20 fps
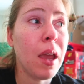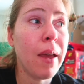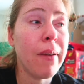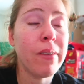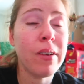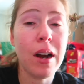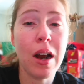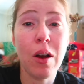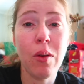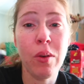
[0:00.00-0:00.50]

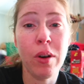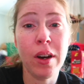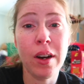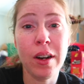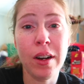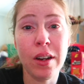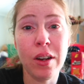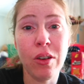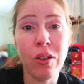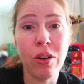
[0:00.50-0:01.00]
if not, we're
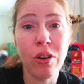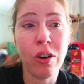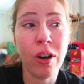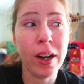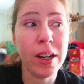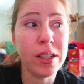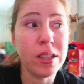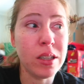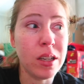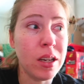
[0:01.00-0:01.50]
gonna go
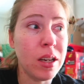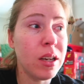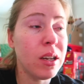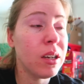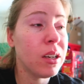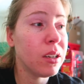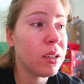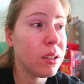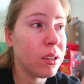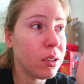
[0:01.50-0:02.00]
crazy,
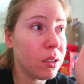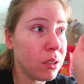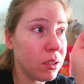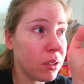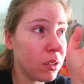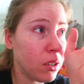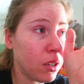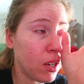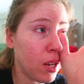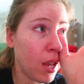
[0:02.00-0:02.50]

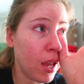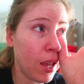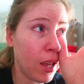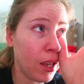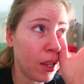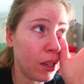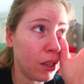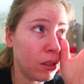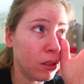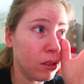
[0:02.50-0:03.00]

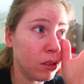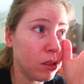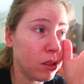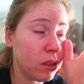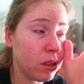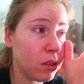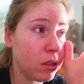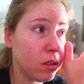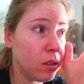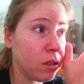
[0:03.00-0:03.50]
and